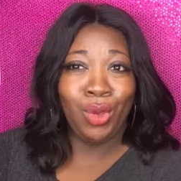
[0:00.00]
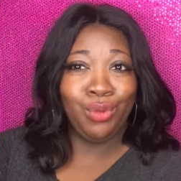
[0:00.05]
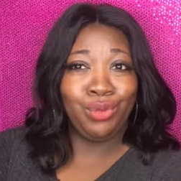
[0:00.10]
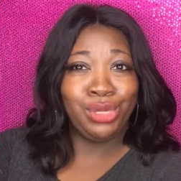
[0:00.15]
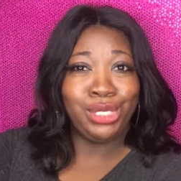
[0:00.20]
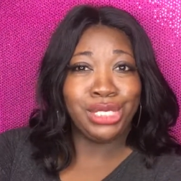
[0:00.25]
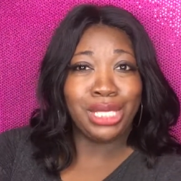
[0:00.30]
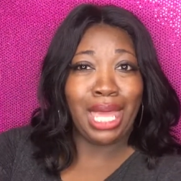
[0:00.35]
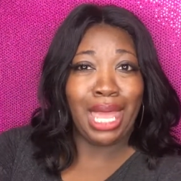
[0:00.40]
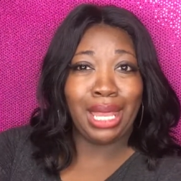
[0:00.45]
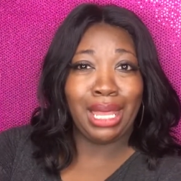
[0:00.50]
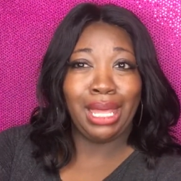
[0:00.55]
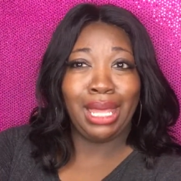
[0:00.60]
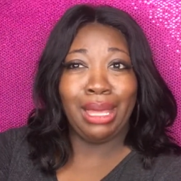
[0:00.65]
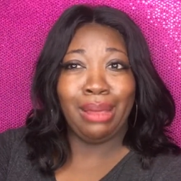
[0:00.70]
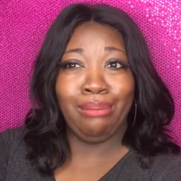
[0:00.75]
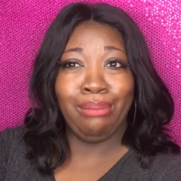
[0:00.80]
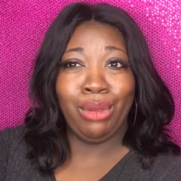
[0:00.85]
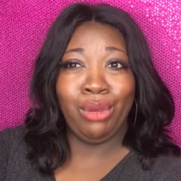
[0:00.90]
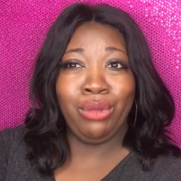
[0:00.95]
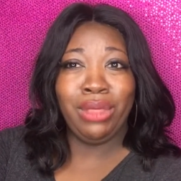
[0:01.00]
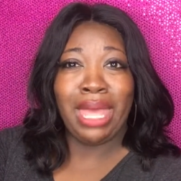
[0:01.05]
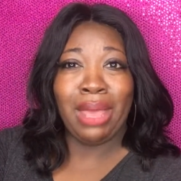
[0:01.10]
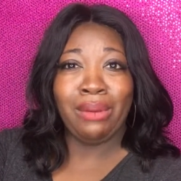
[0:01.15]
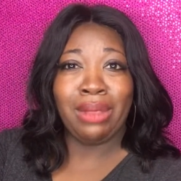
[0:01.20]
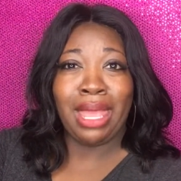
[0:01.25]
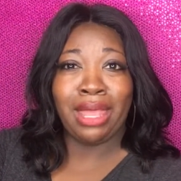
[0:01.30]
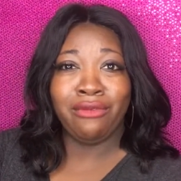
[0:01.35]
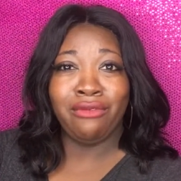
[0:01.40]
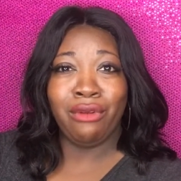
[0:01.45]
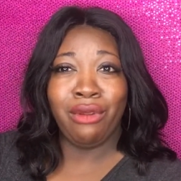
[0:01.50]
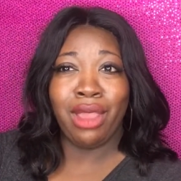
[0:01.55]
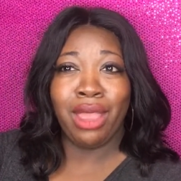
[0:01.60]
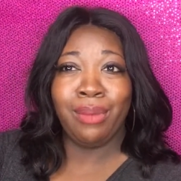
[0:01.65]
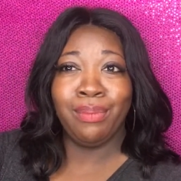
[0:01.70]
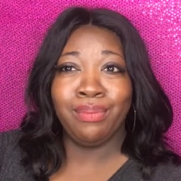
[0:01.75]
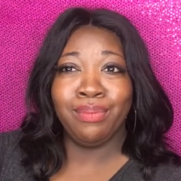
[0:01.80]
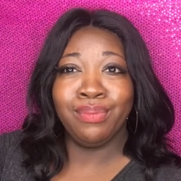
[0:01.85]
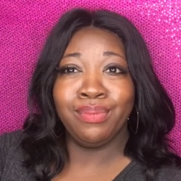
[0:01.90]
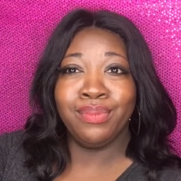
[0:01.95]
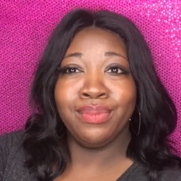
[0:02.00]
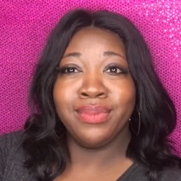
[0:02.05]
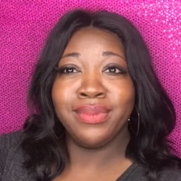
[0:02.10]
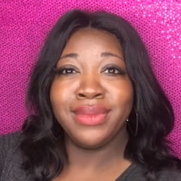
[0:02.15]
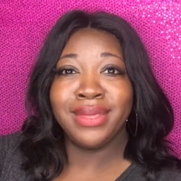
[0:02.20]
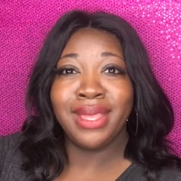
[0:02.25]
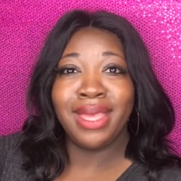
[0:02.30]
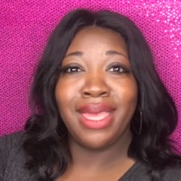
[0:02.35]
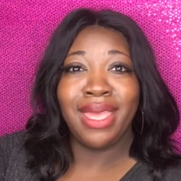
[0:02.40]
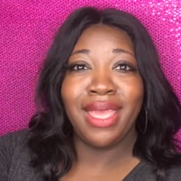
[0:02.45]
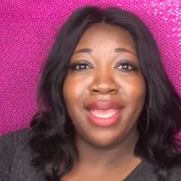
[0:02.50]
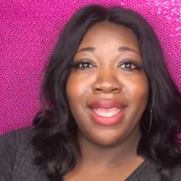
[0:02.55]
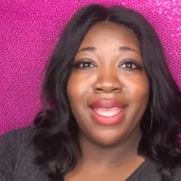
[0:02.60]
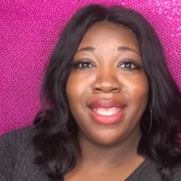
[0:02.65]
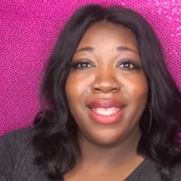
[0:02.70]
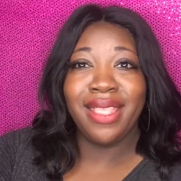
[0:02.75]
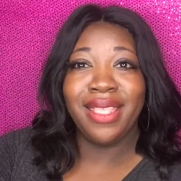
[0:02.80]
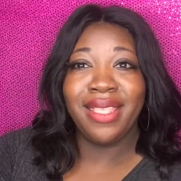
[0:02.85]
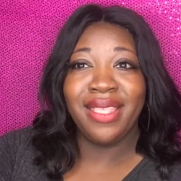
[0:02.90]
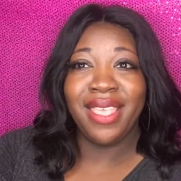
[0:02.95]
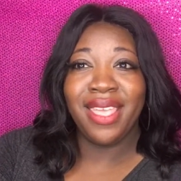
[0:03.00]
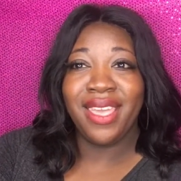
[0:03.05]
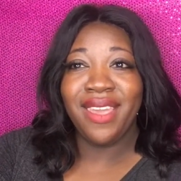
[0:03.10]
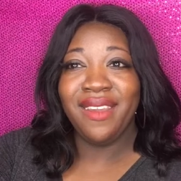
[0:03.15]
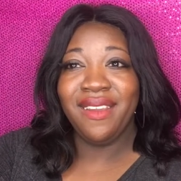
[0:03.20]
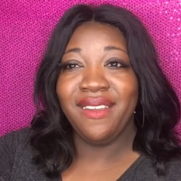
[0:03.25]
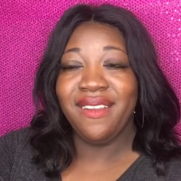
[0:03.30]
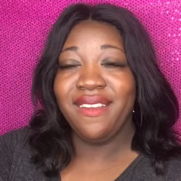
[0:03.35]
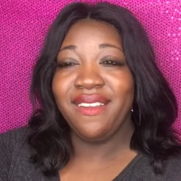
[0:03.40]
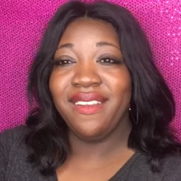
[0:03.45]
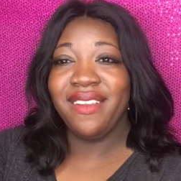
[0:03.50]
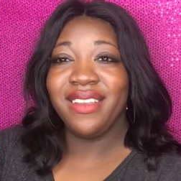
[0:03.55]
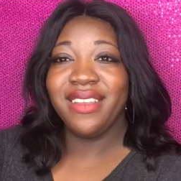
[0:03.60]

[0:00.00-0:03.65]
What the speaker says: we'll just kind of move that in that frame there.